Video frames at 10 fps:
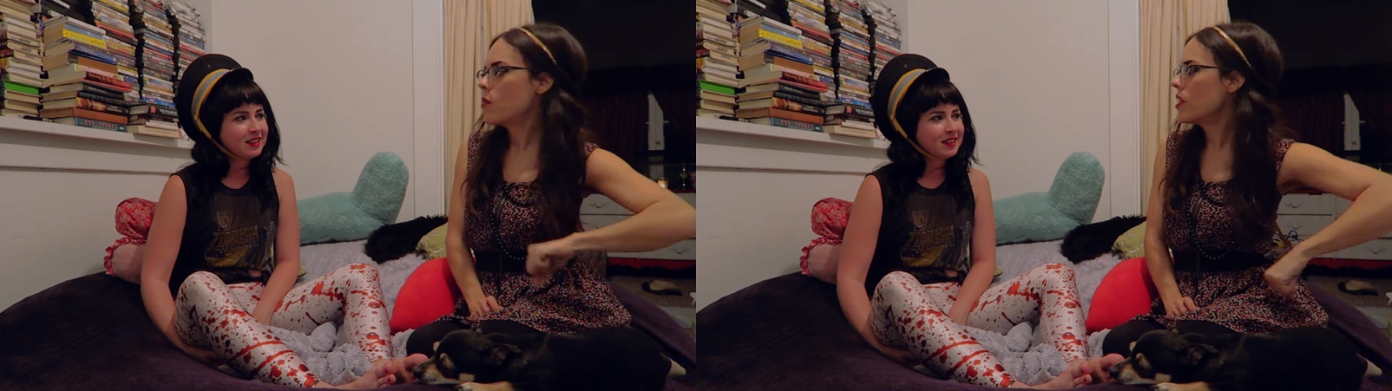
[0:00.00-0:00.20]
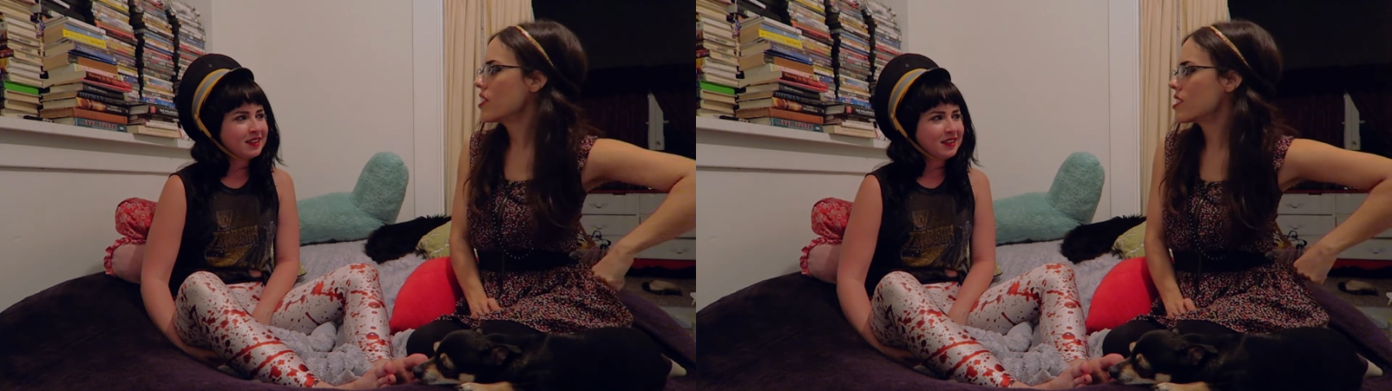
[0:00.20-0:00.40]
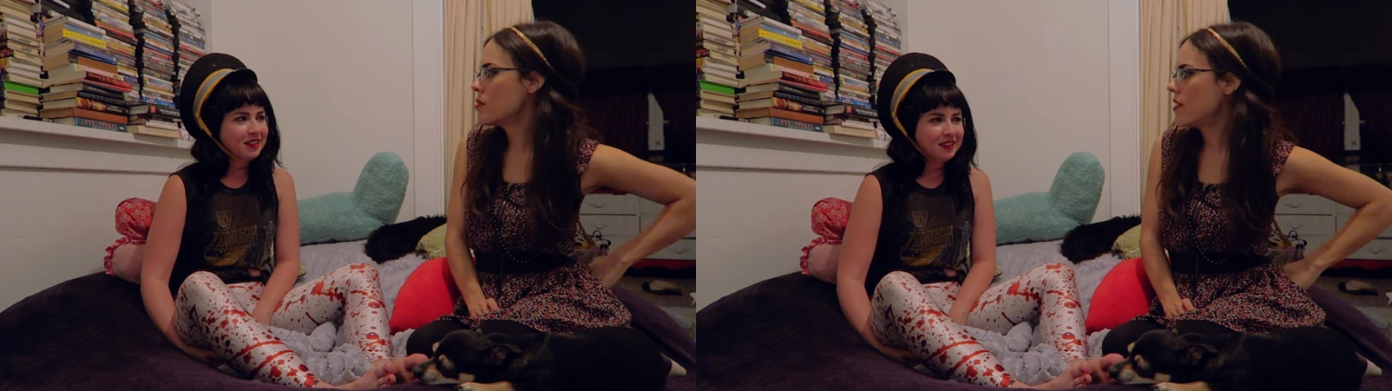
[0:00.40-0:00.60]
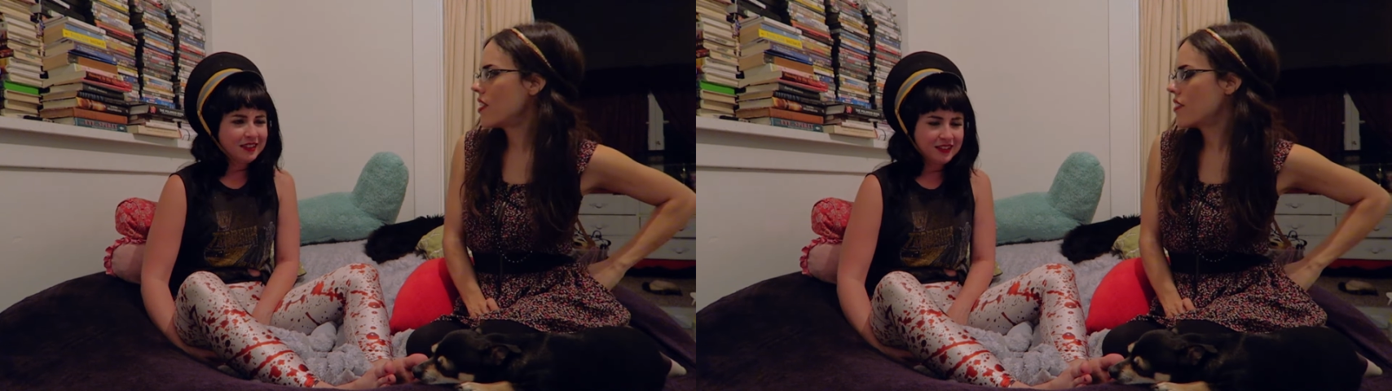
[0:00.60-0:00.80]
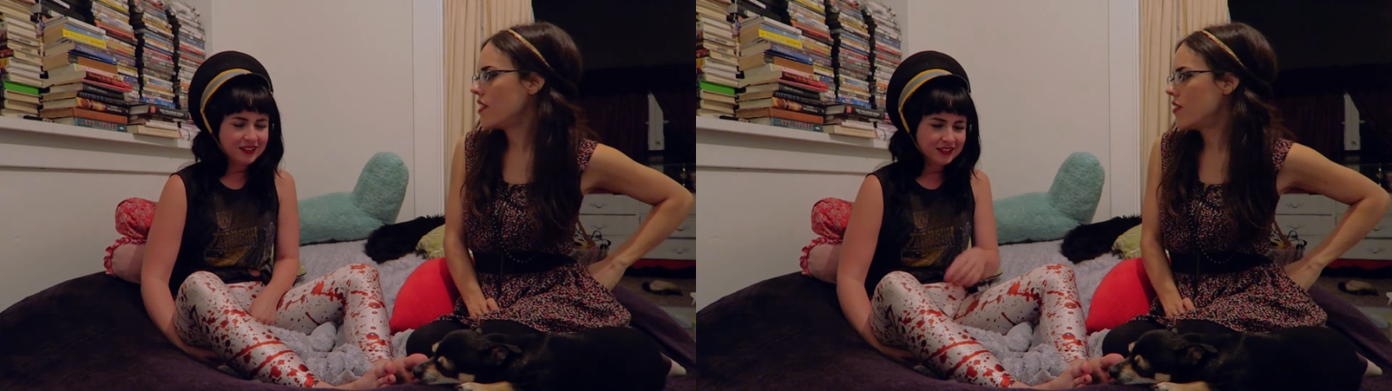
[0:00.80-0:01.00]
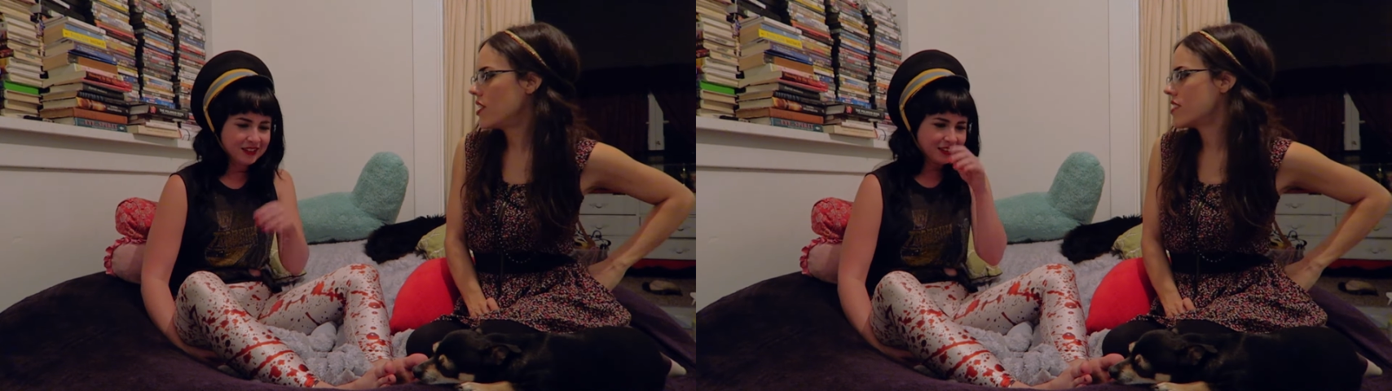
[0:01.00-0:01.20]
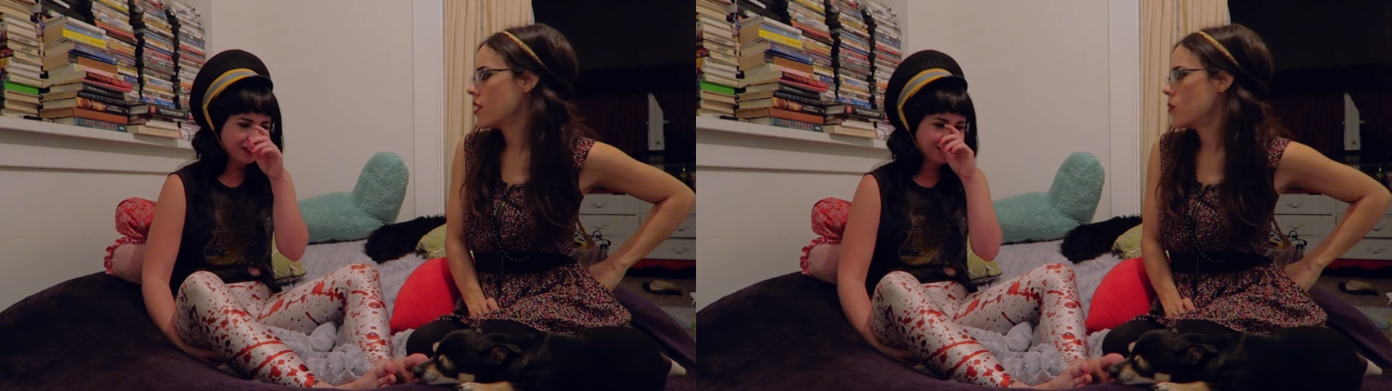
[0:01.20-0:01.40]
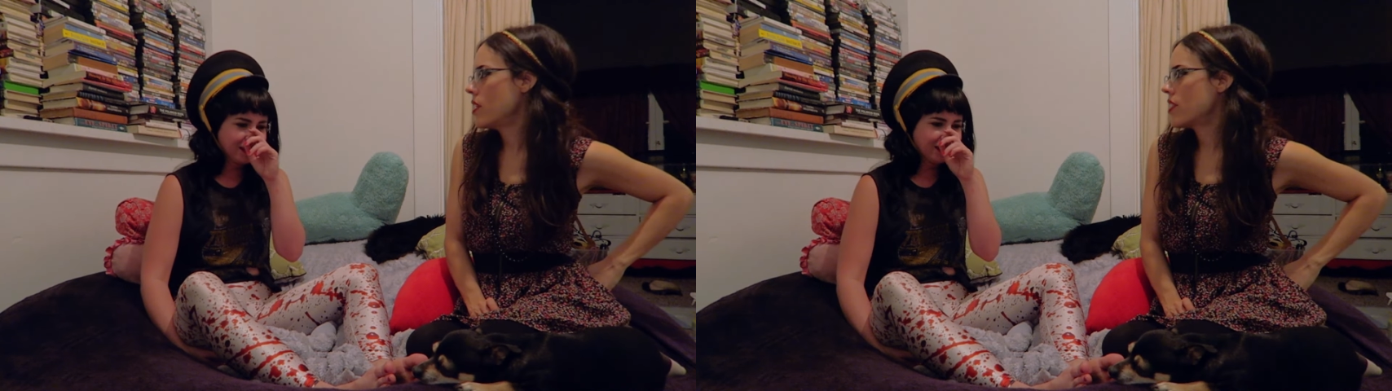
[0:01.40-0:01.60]
Speaker 1: What are some of our favorites?
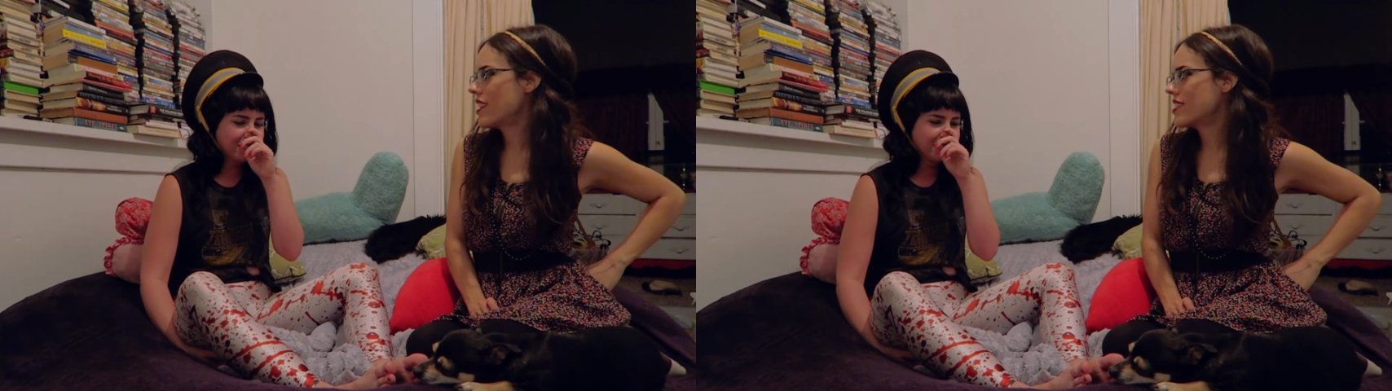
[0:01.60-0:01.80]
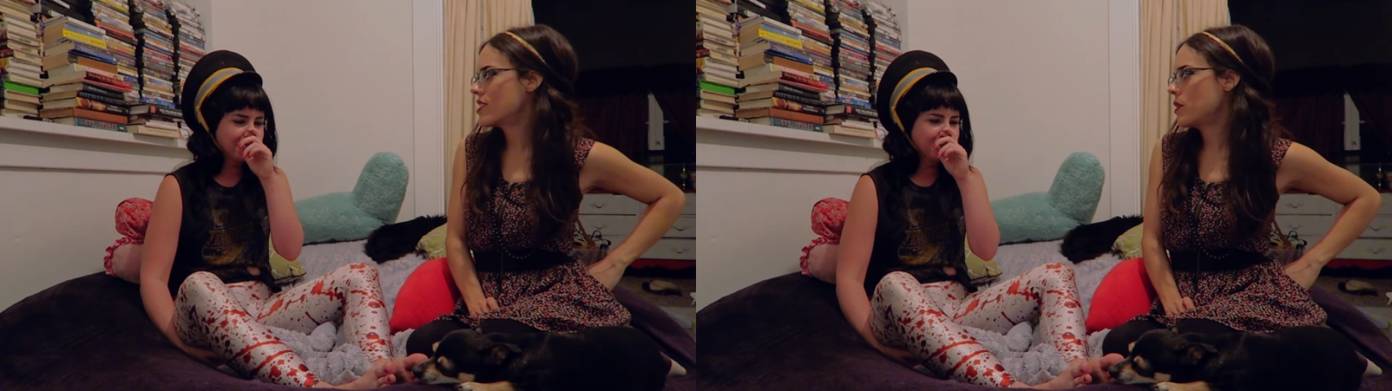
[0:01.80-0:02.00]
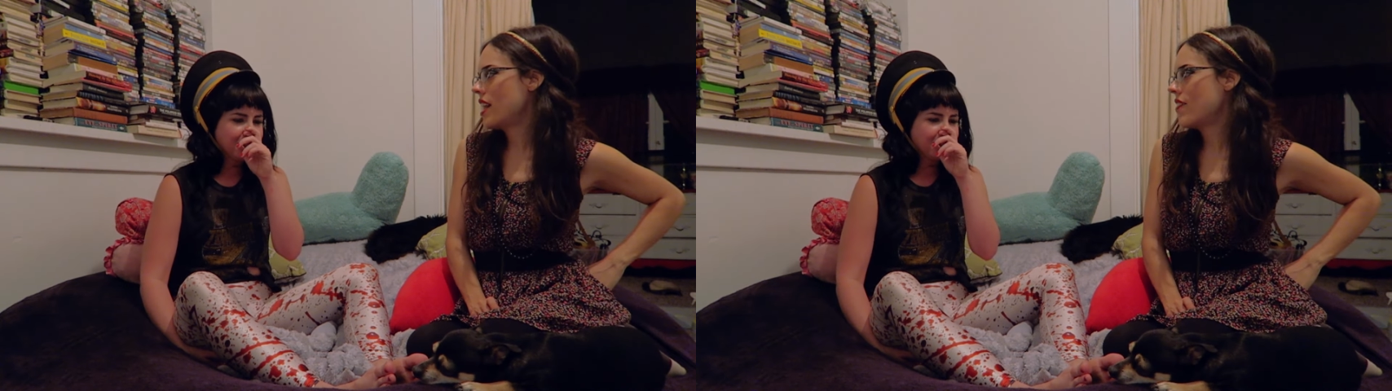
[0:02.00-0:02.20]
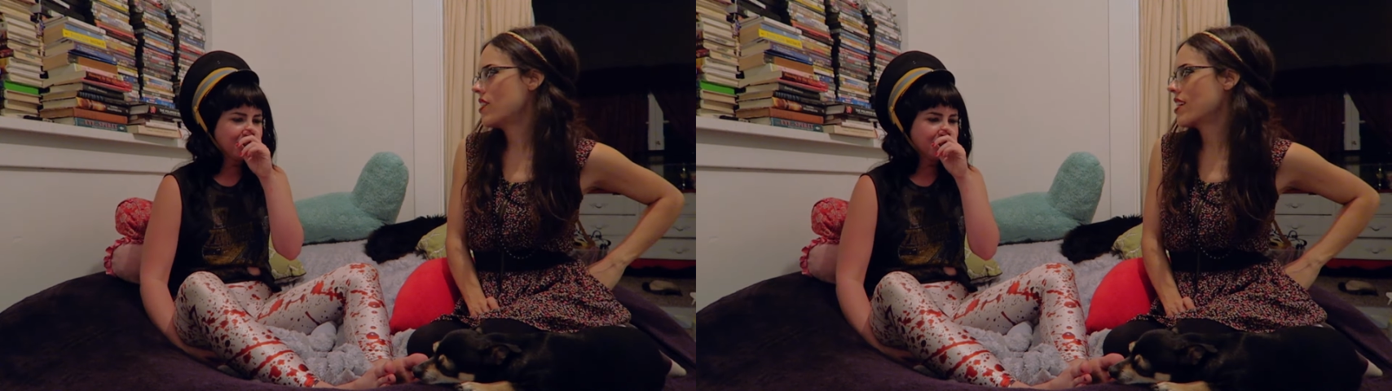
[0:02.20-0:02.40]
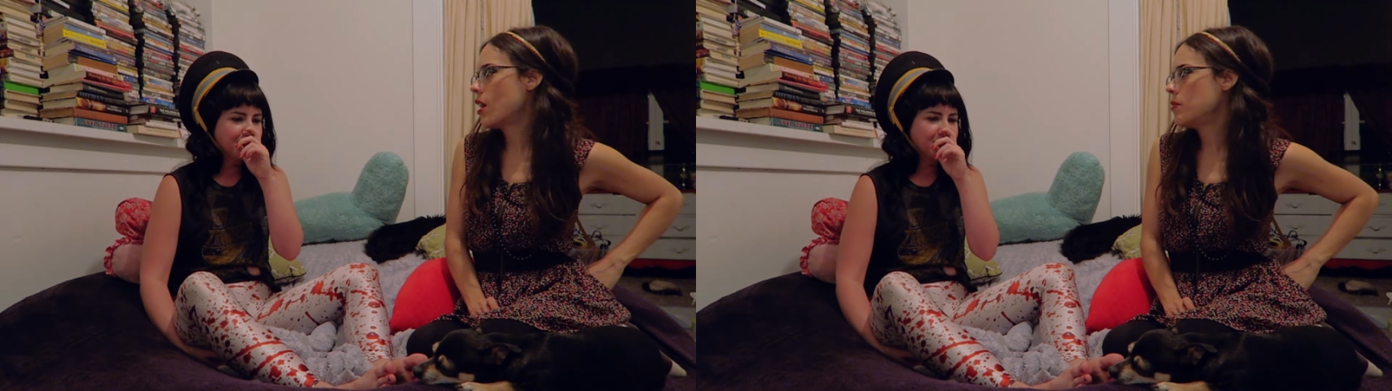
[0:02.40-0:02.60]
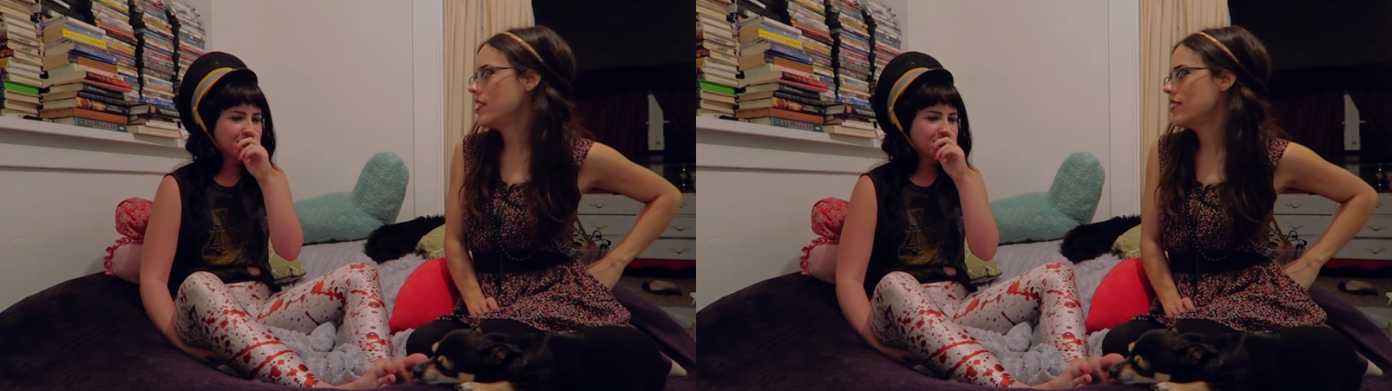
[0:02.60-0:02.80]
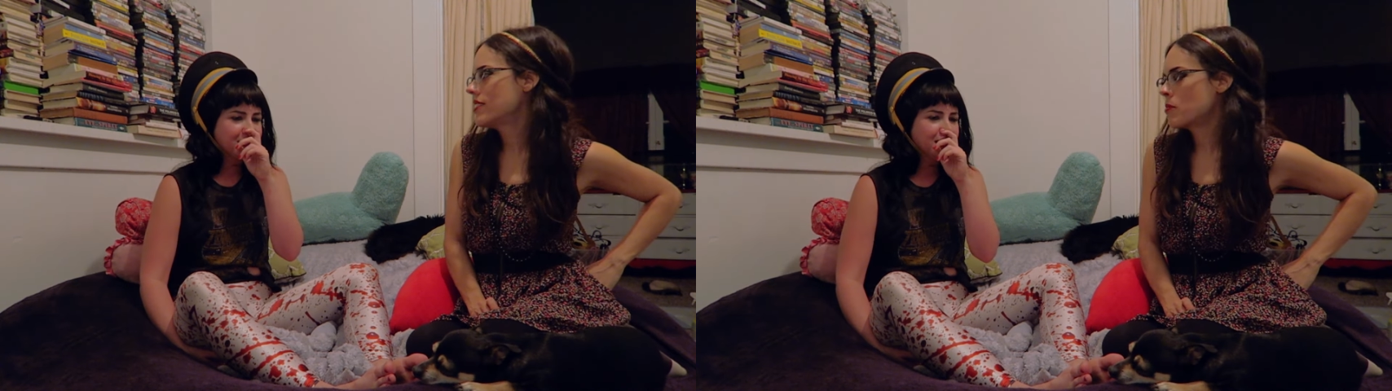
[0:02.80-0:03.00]
What things do we have in common?